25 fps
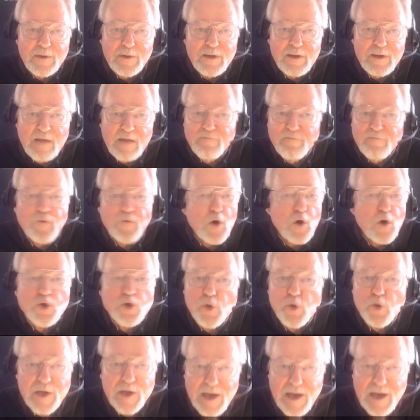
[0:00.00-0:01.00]

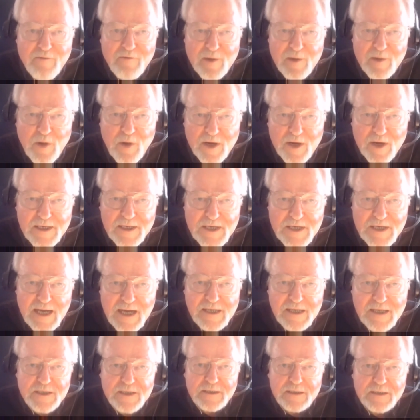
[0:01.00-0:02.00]
Virtually everybody
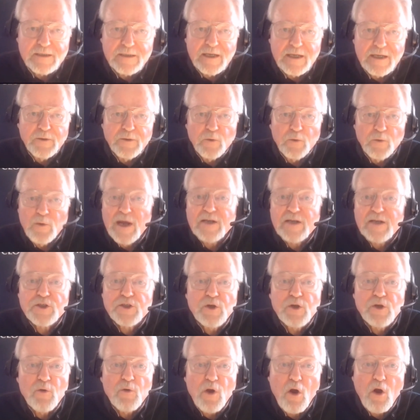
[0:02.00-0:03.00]
takes it, and the rest
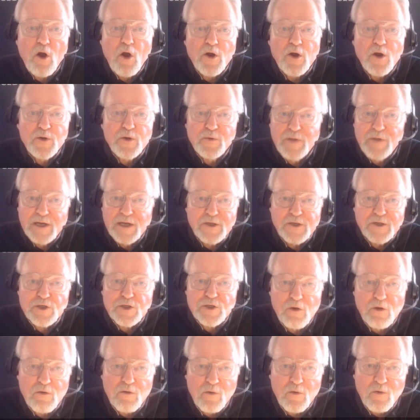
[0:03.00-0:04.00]
don't argue. They
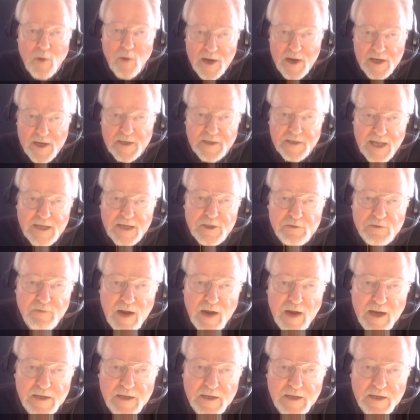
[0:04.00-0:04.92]
just go away, and that's fine